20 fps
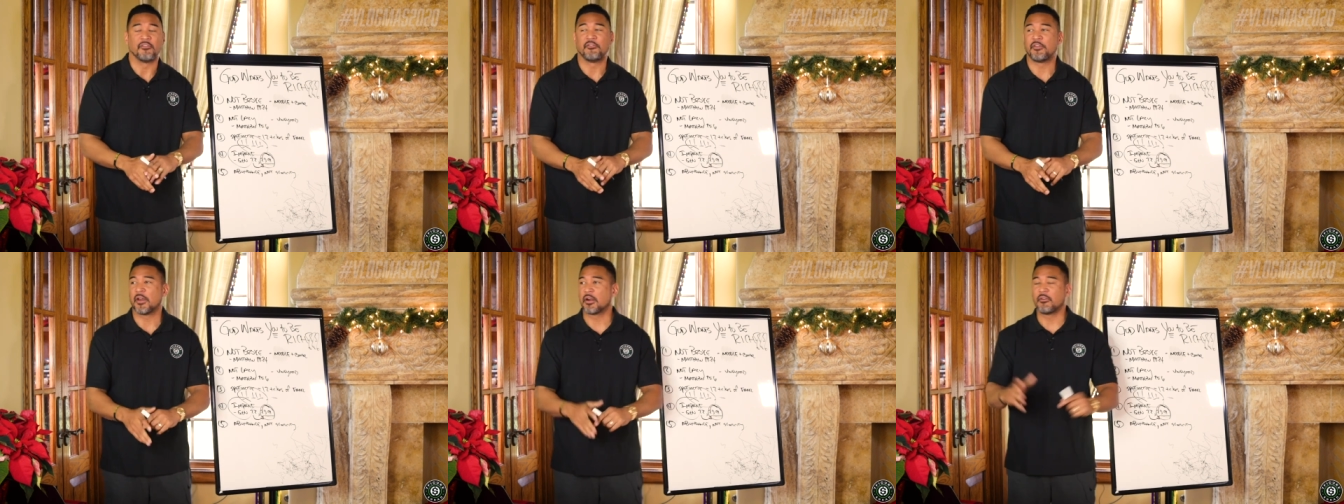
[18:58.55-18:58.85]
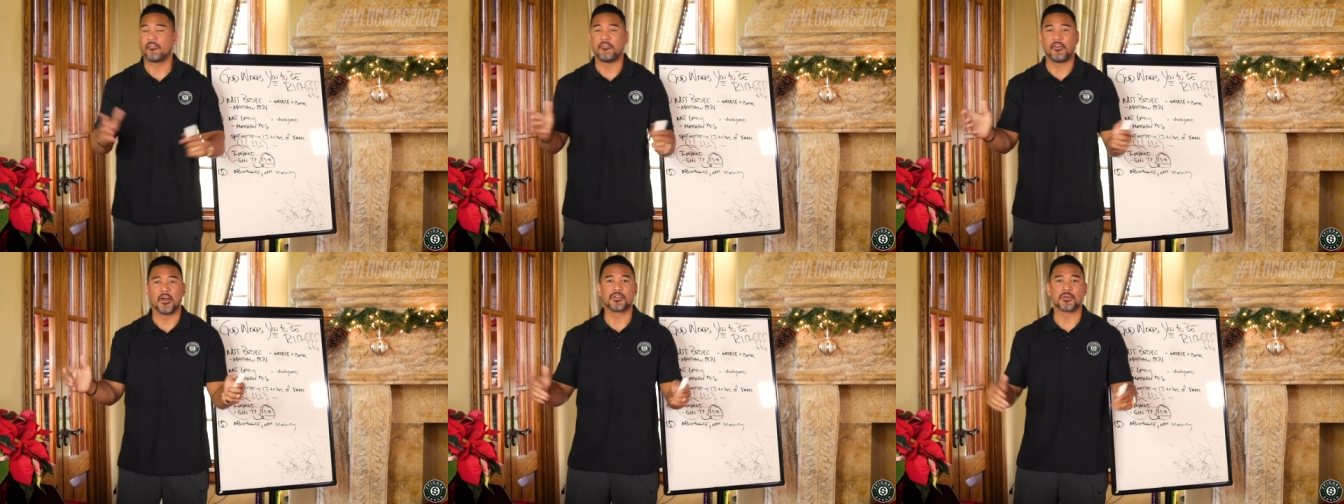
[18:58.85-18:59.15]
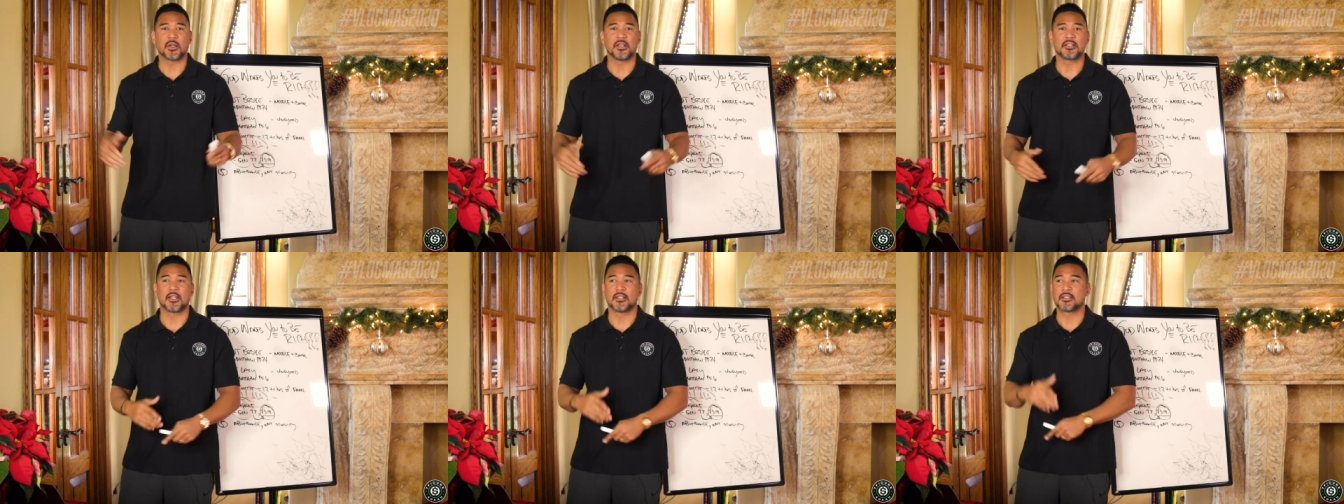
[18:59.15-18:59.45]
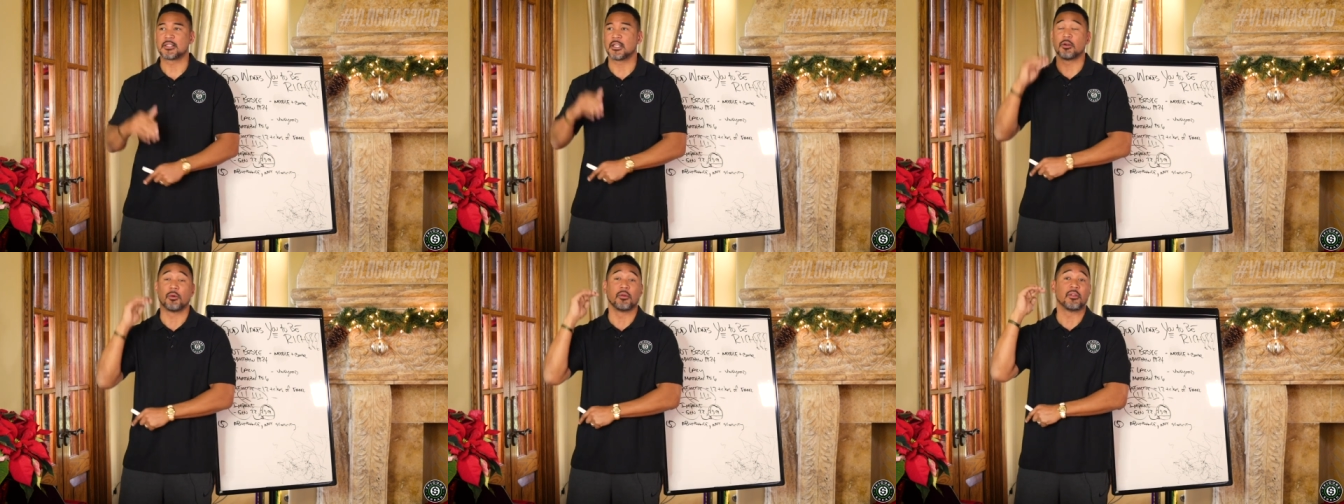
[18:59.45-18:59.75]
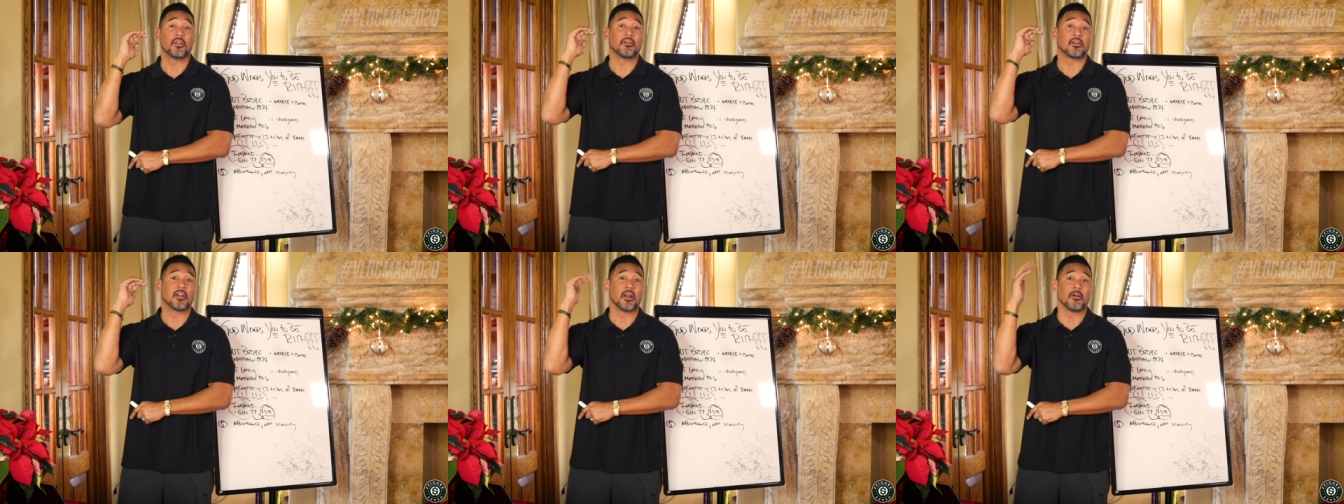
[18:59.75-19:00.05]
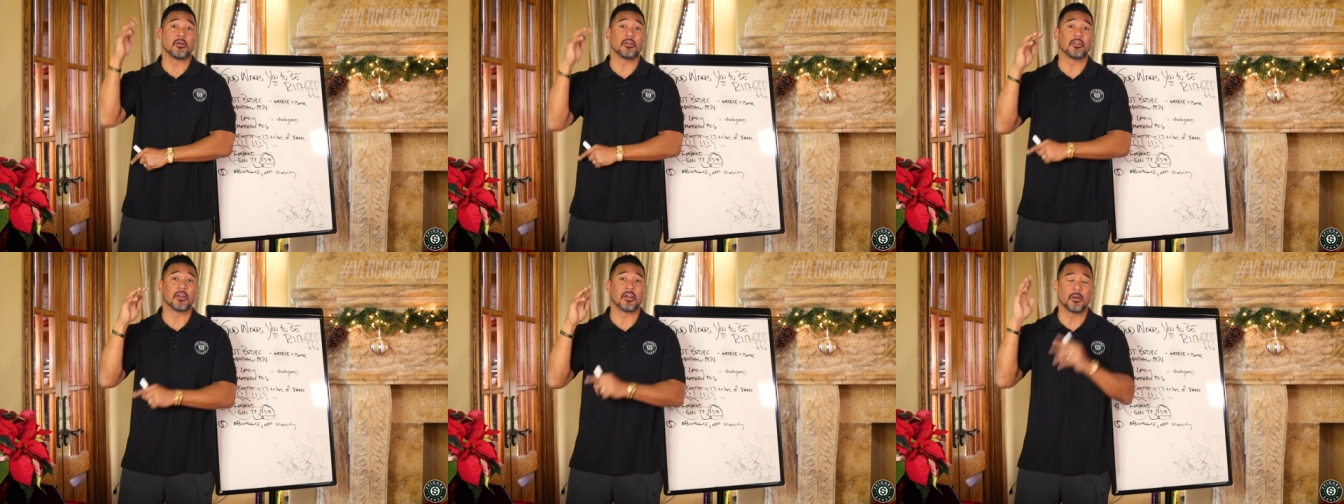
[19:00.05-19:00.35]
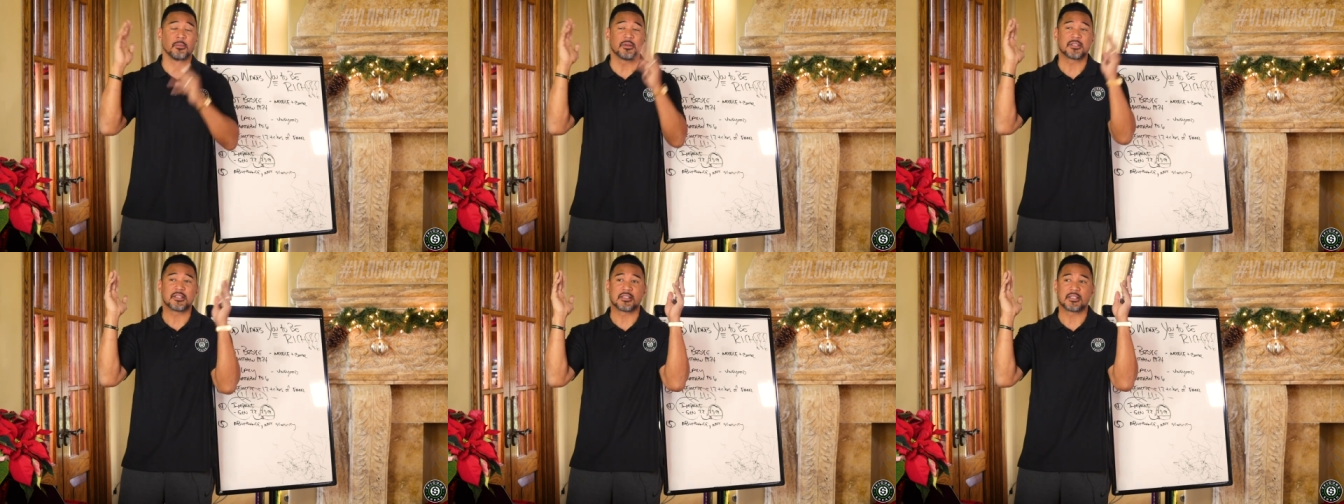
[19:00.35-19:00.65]
The federal funds rates that said, or the,
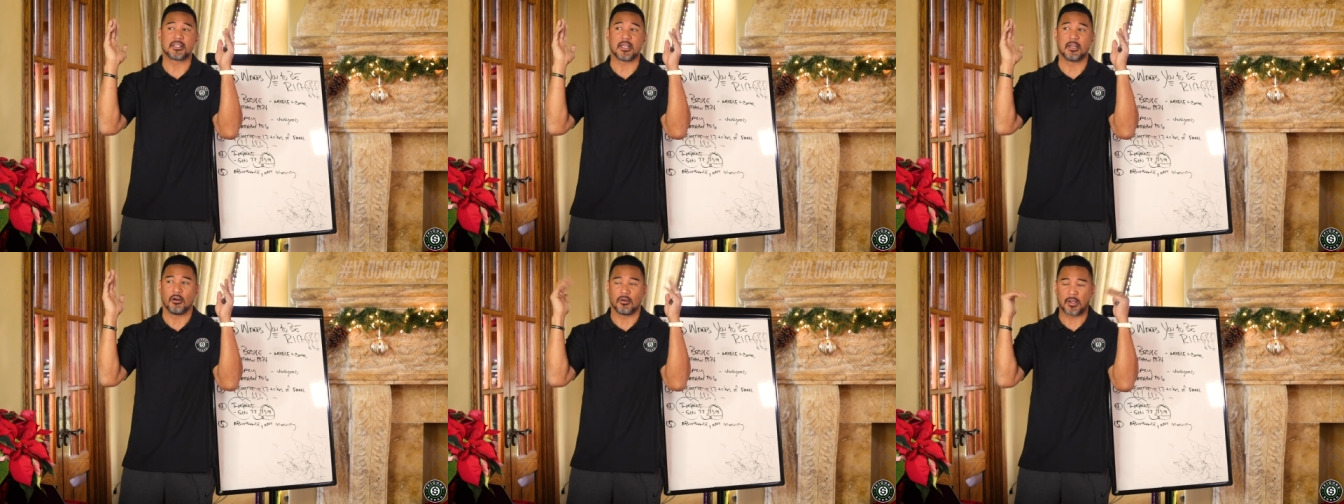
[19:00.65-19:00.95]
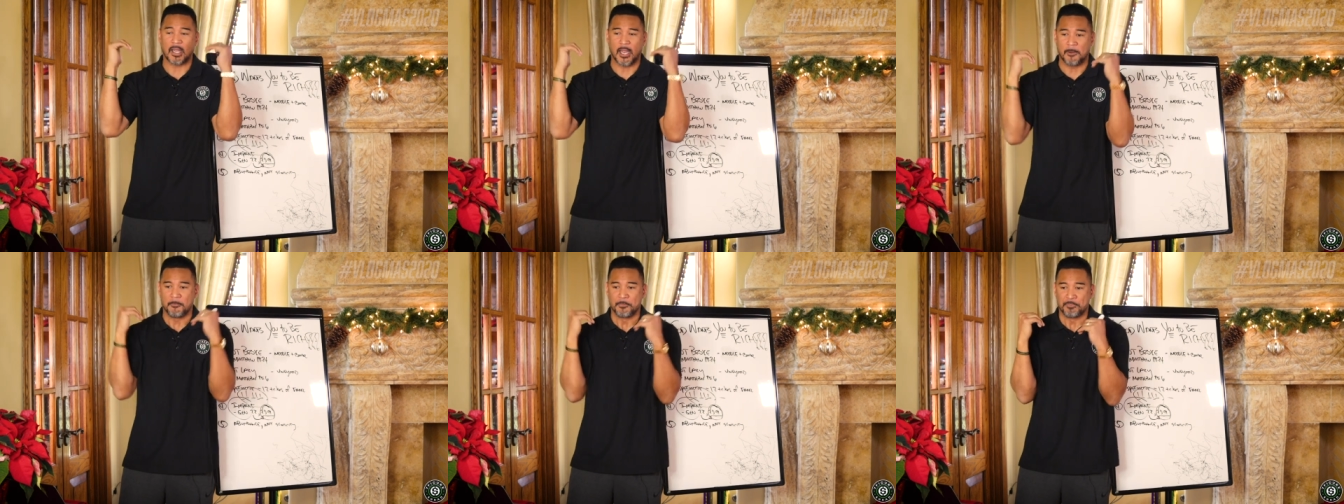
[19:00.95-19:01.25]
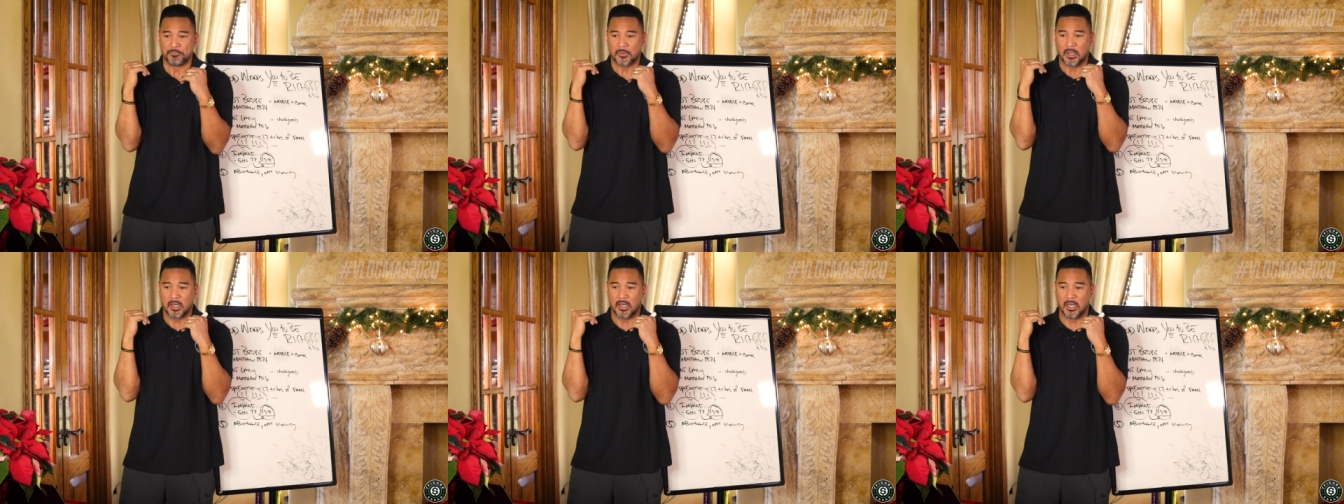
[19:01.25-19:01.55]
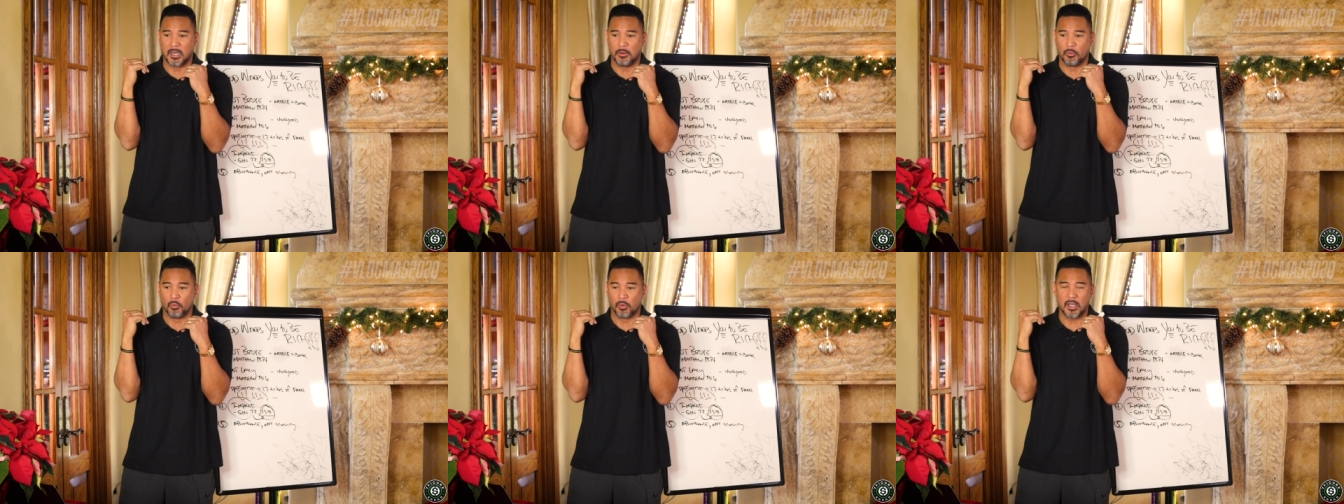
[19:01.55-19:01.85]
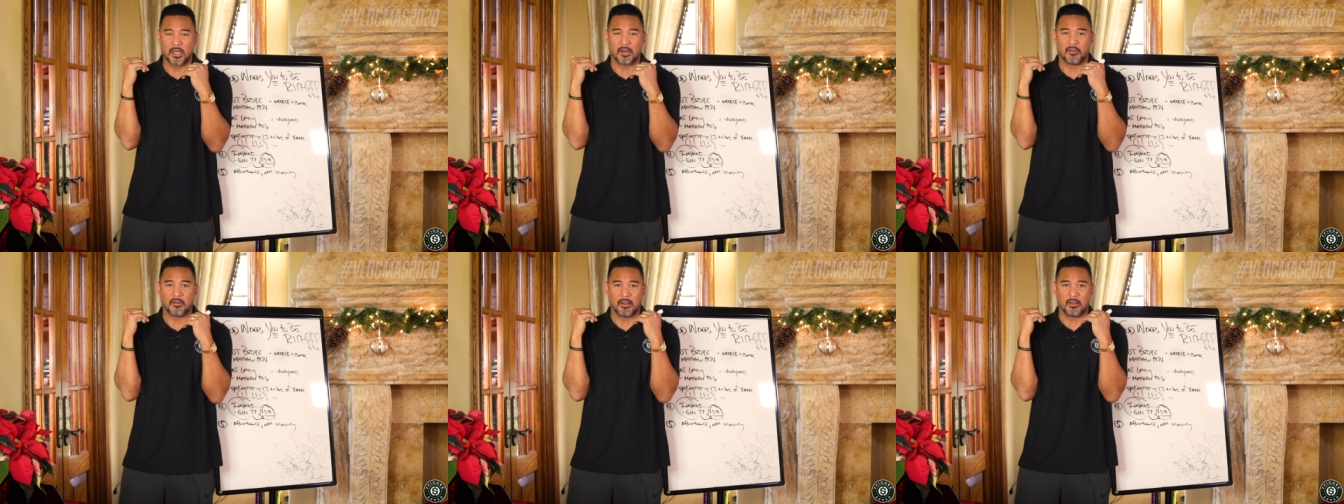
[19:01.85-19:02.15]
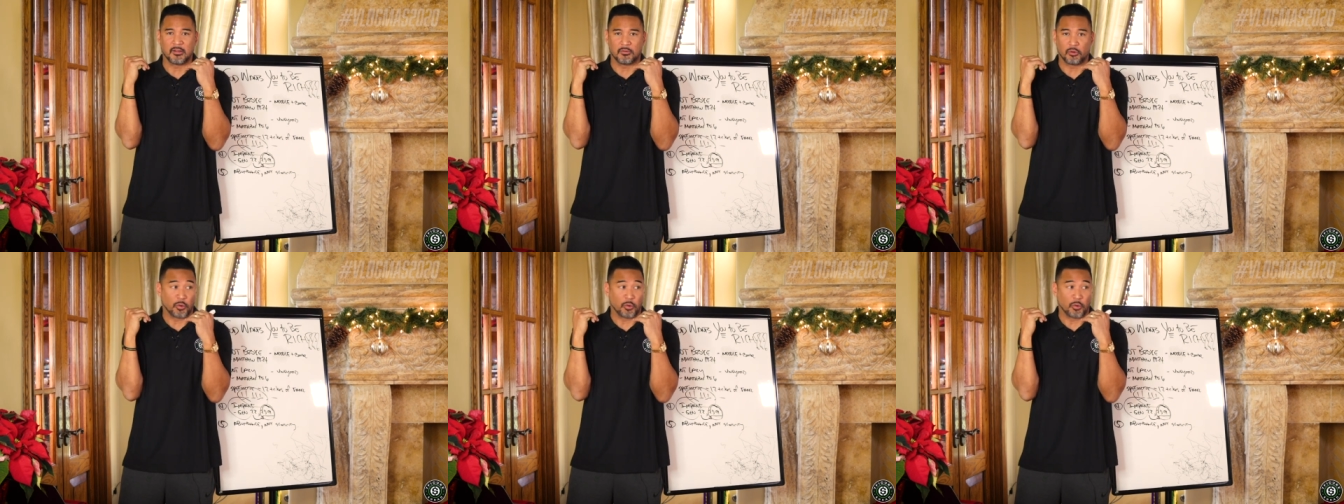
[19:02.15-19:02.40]
the government has said, okay, uh, we're going